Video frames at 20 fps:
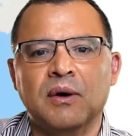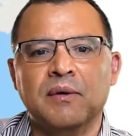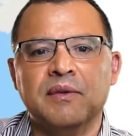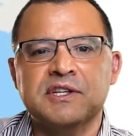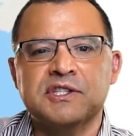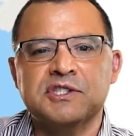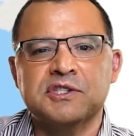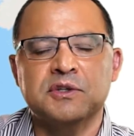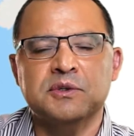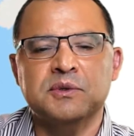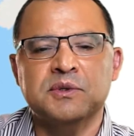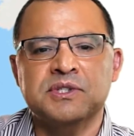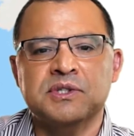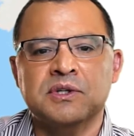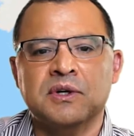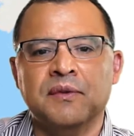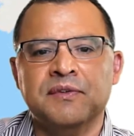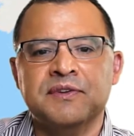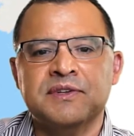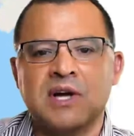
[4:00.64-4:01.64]
the search
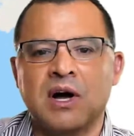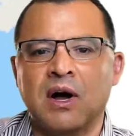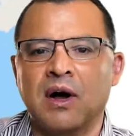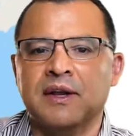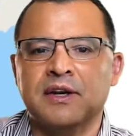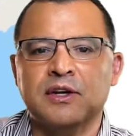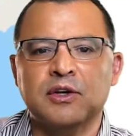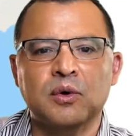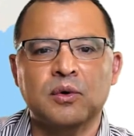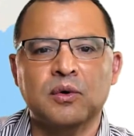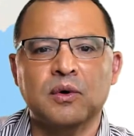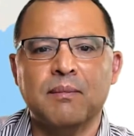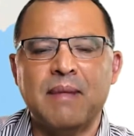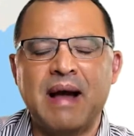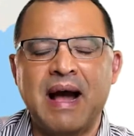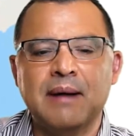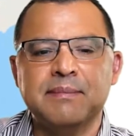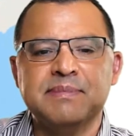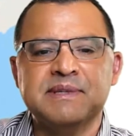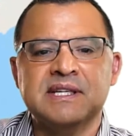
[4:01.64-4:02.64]
results on Google
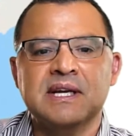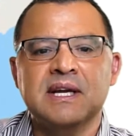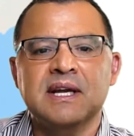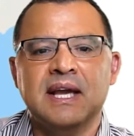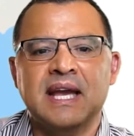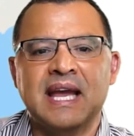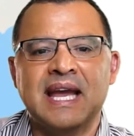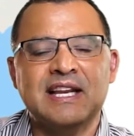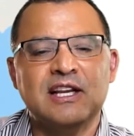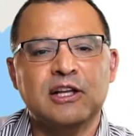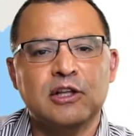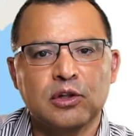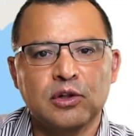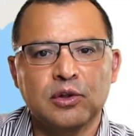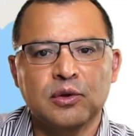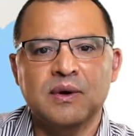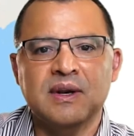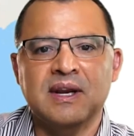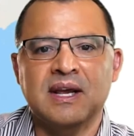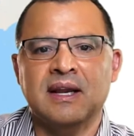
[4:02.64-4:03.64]
Maps,
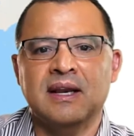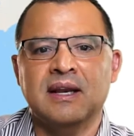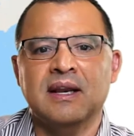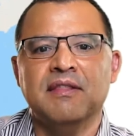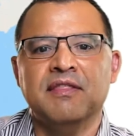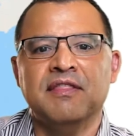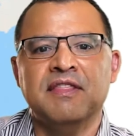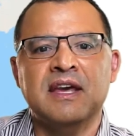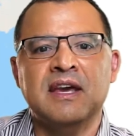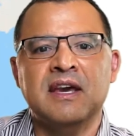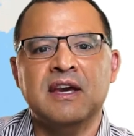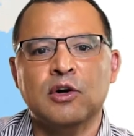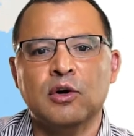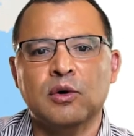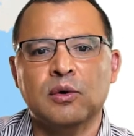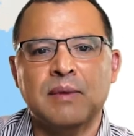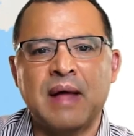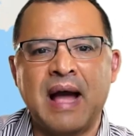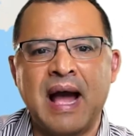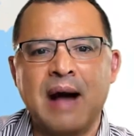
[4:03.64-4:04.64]
including the
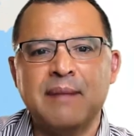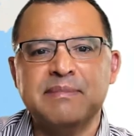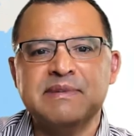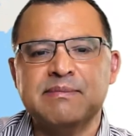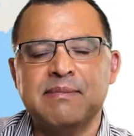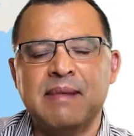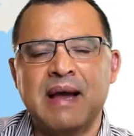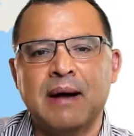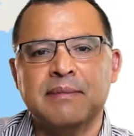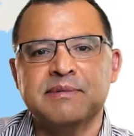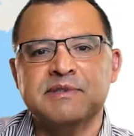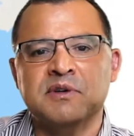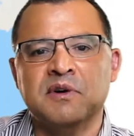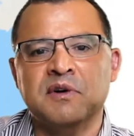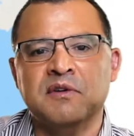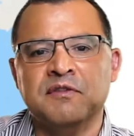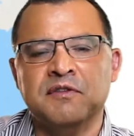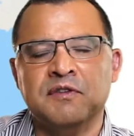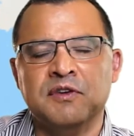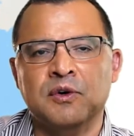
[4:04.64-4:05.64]
Google Apps map. So
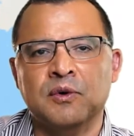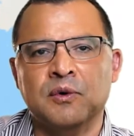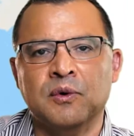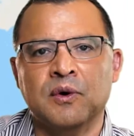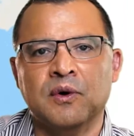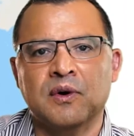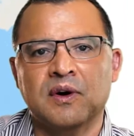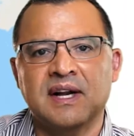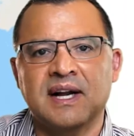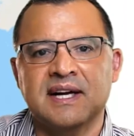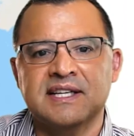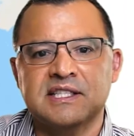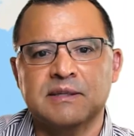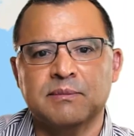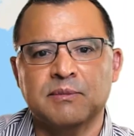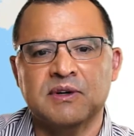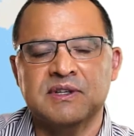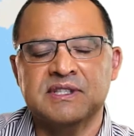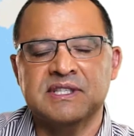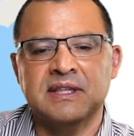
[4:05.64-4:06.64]
if your
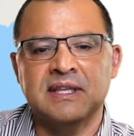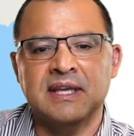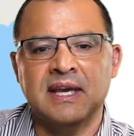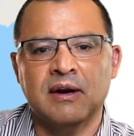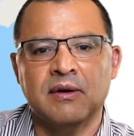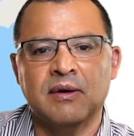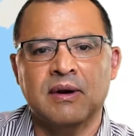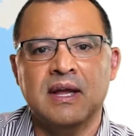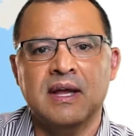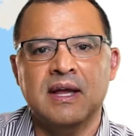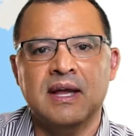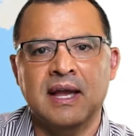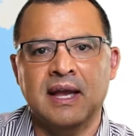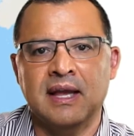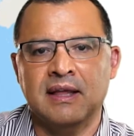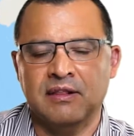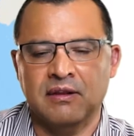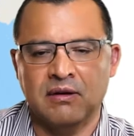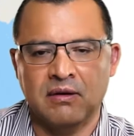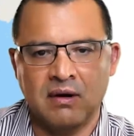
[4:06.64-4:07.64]
customer is in the area
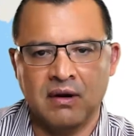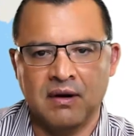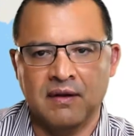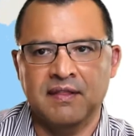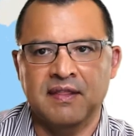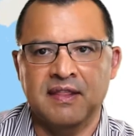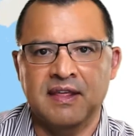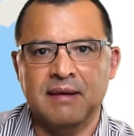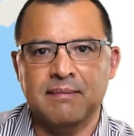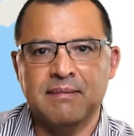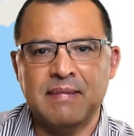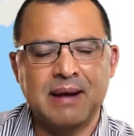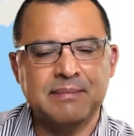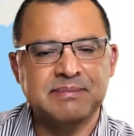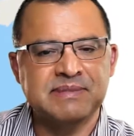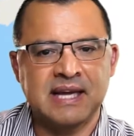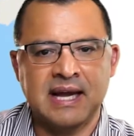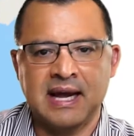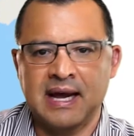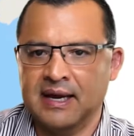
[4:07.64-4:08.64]
and they're on the
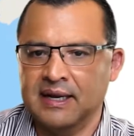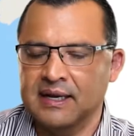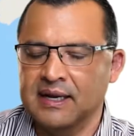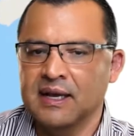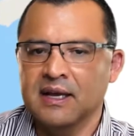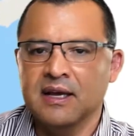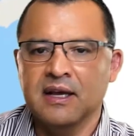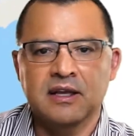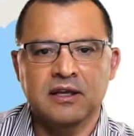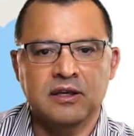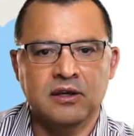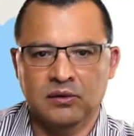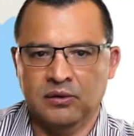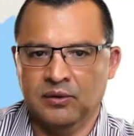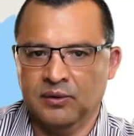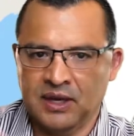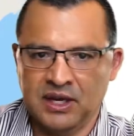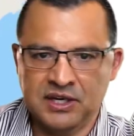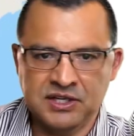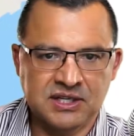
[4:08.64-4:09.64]
Maps ad, your
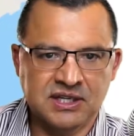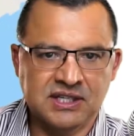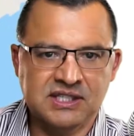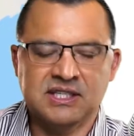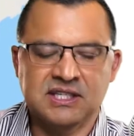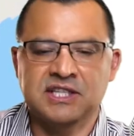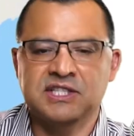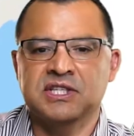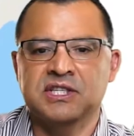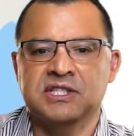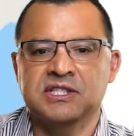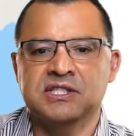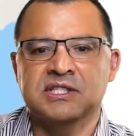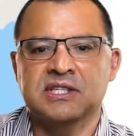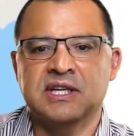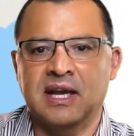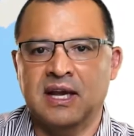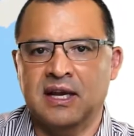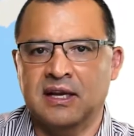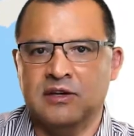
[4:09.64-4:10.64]
location
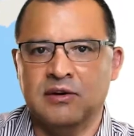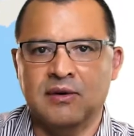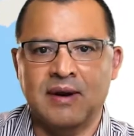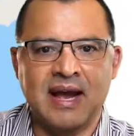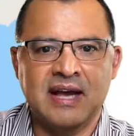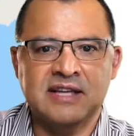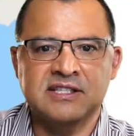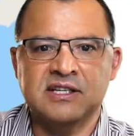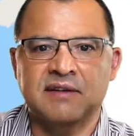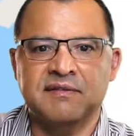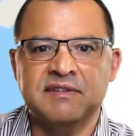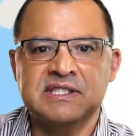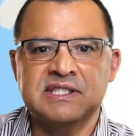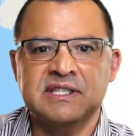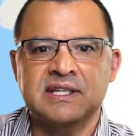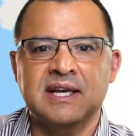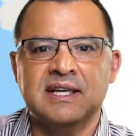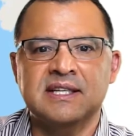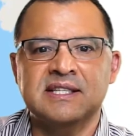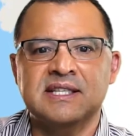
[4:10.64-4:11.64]
extensions and your ads
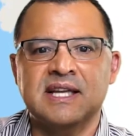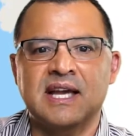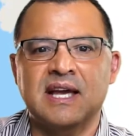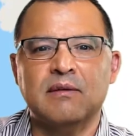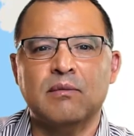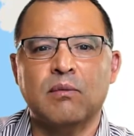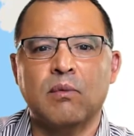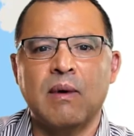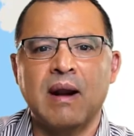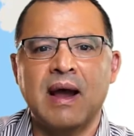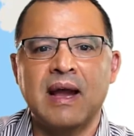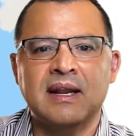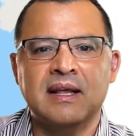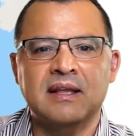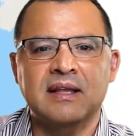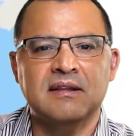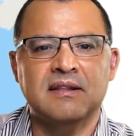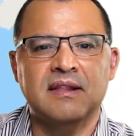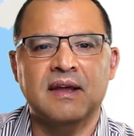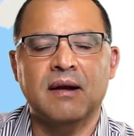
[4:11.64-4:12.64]
obviously extend right
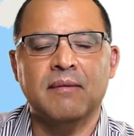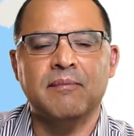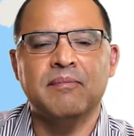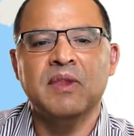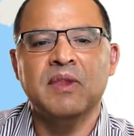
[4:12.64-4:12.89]
into there.